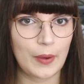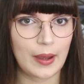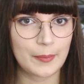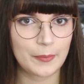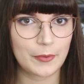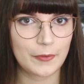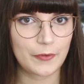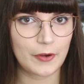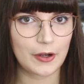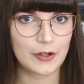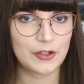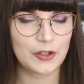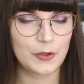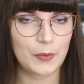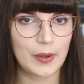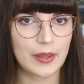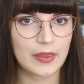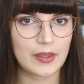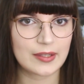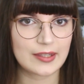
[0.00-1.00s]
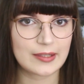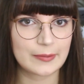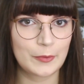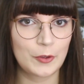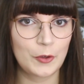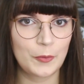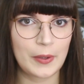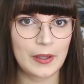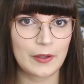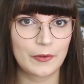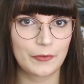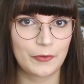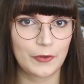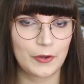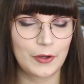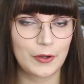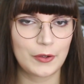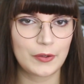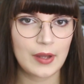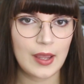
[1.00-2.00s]
and provide you with a small bit of
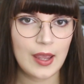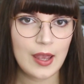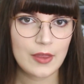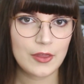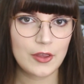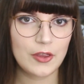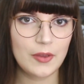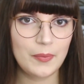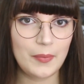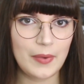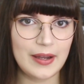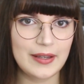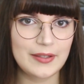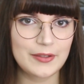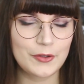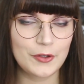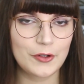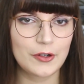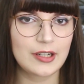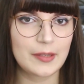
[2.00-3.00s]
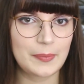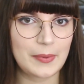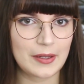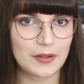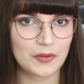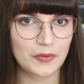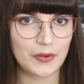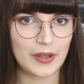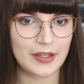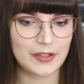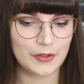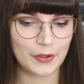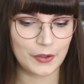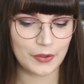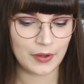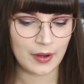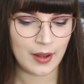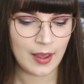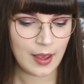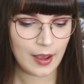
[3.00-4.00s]
food that the mice are already being fed
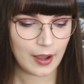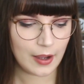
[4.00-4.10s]
on.